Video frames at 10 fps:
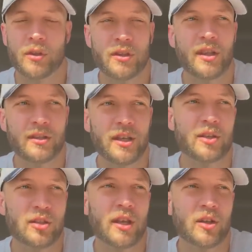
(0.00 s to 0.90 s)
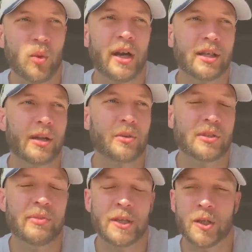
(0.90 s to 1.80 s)
They're quite close
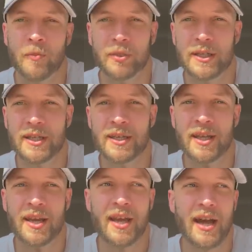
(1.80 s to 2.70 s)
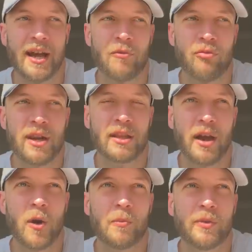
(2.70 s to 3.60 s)
to being complete, and I really
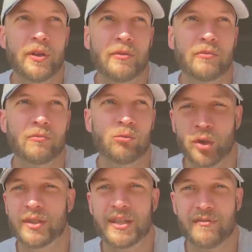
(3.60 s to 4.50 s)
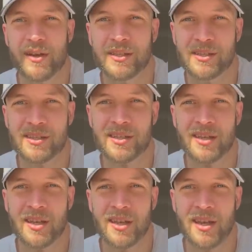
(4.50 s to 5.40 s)
hope that run defense
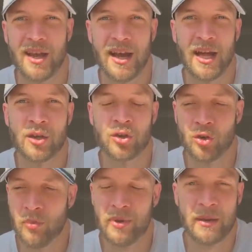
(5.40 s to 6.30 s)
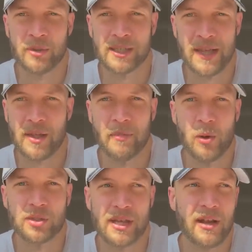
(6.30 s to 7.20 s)
and not being able to get the
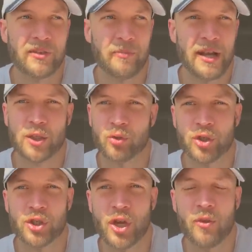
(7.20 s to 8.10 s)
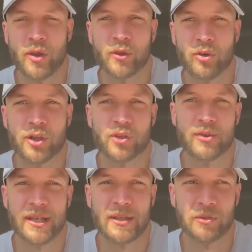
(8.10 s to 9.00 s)
most out of the pass rushers that are on the roster
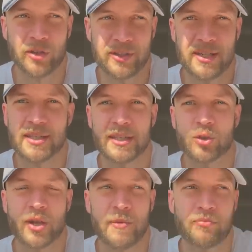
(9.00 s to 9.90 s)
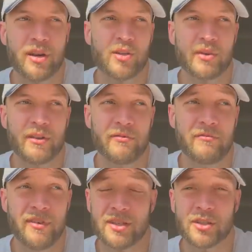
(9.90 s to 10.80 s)
and get them consistently creating pressure when you've
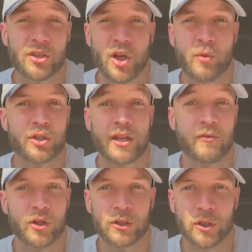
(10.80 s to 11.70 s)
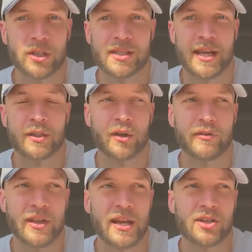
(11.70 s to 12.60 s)
invested so much and you've got a lot of talent
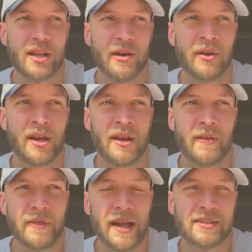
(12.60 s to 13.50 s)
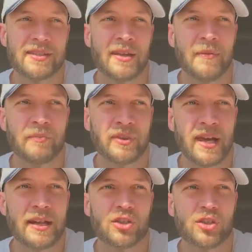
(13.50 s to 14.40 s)
off the edge now. That's
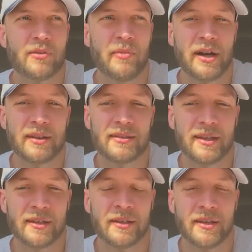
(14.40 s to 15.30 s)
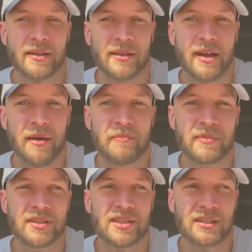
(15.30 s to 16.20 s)
sort of my thing that
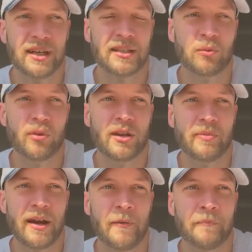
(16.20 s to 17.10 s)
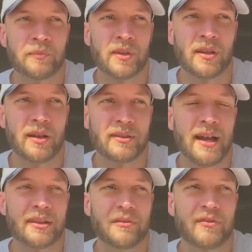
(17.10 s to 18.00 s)
I'm slightly worried about.
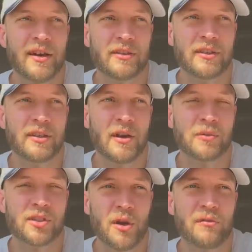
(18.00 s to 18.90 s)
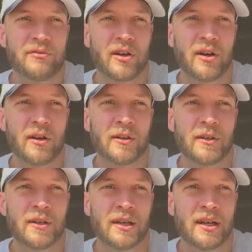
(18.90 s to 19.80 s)
That and the fact that, you know, so far,
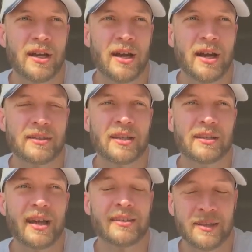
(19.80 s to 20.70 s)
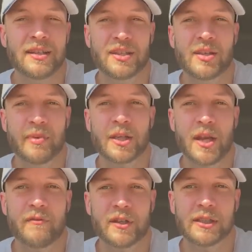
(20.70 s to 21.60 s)
I think this is a big
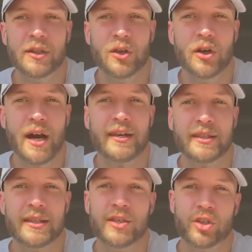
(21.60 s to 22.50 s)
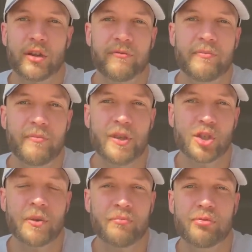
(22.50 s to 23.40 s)
year for Clint Hurt. I think he's got
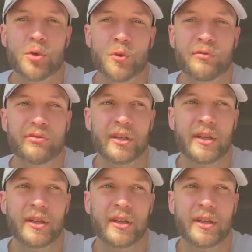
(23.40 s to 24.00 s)
to prove